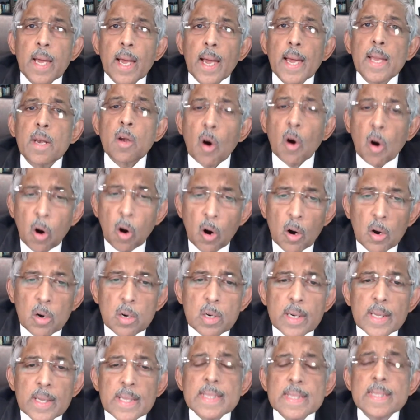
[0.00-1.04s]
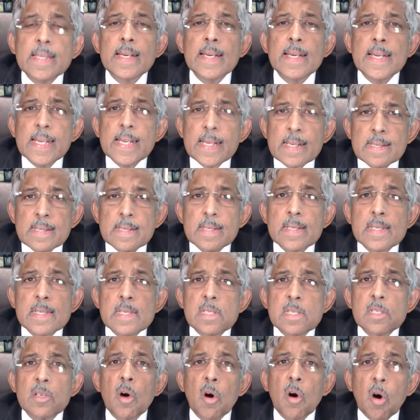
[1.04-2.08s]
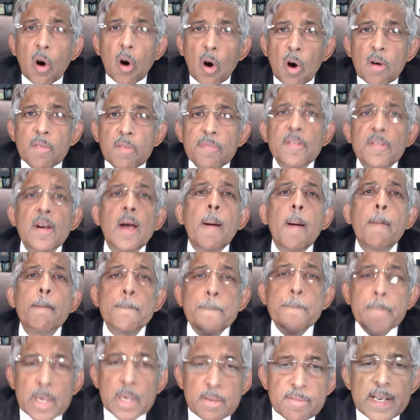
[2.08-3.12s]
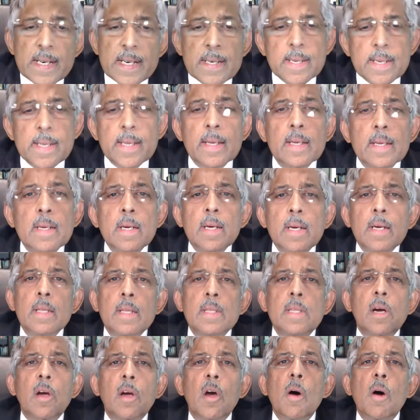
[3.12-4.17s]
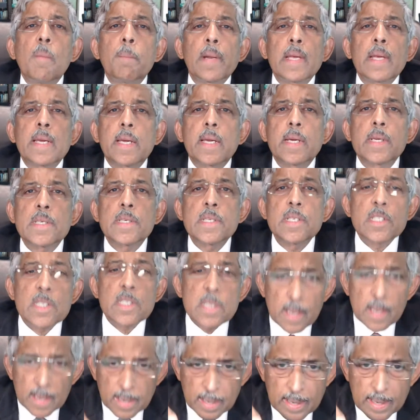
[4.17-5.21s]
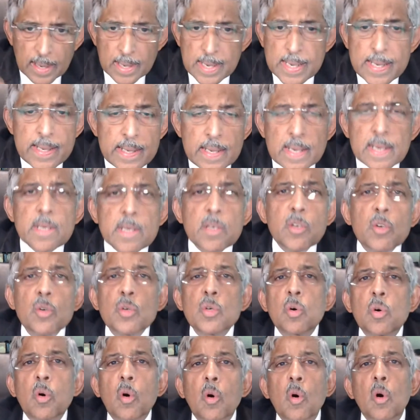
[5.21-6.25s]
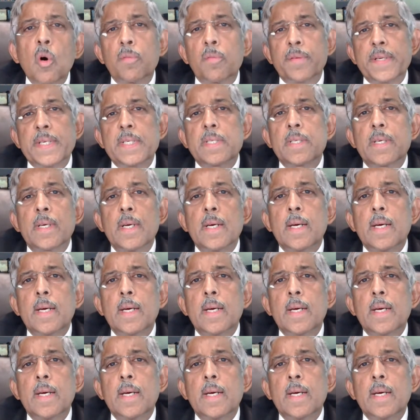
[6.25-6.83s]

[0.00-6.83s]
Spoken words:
And all in the interest of preventing the complications currently due to COVID.